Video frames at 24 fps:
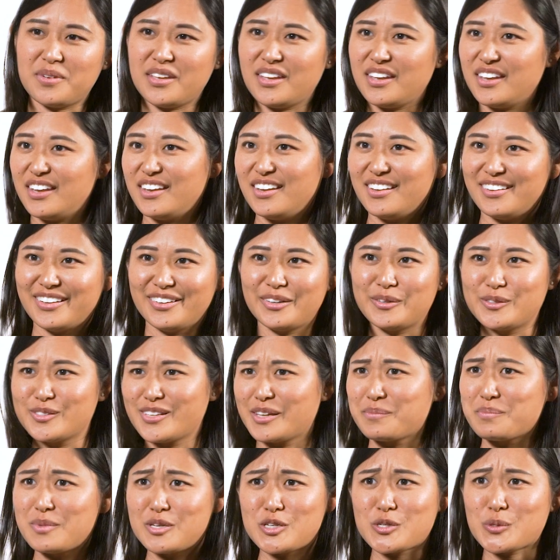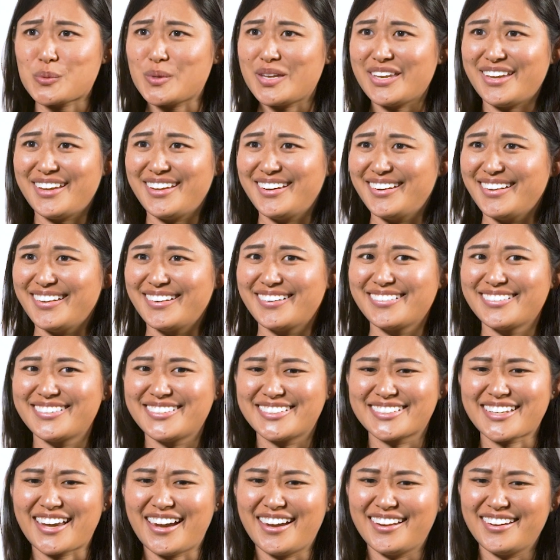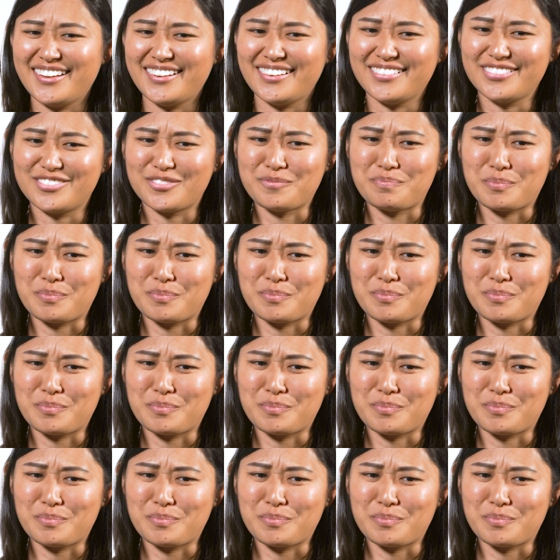me who's in between, you know, just kind of